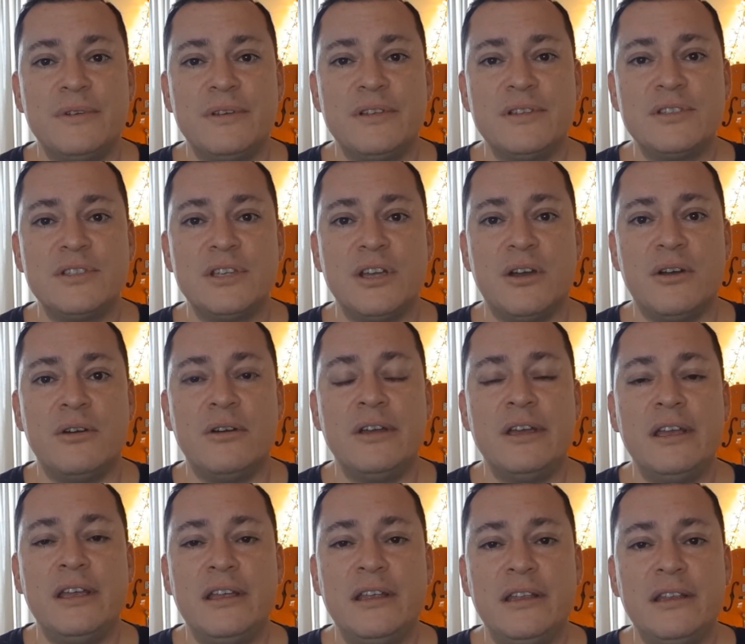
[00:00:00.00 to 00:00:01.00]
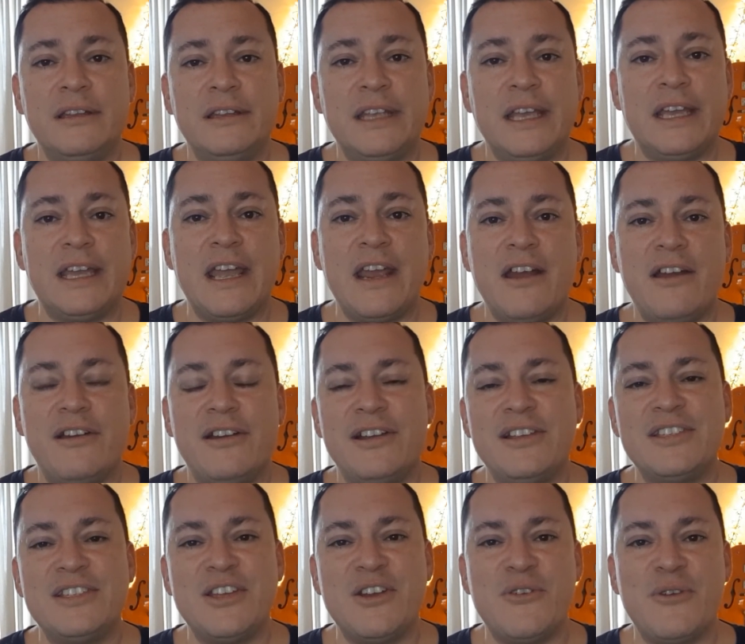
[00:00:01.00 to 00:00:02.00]
So take care.
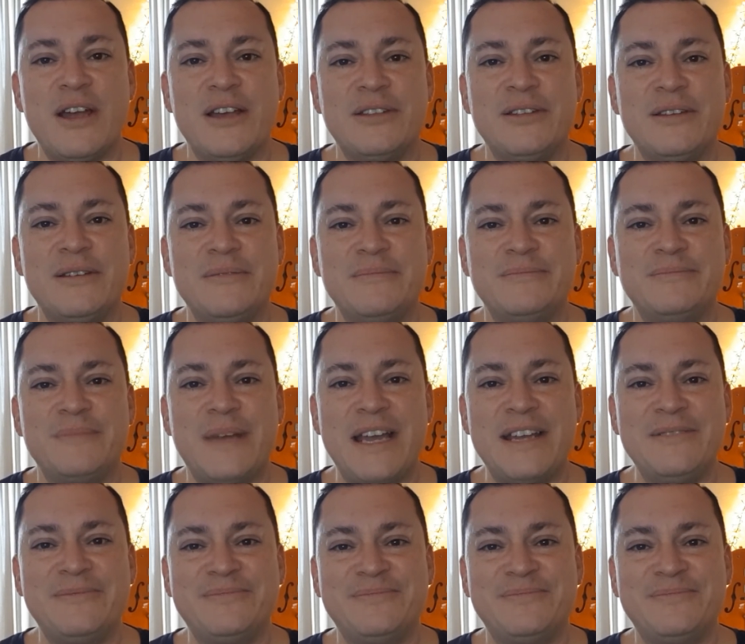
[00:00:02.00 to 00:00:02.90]
See you around. Bye.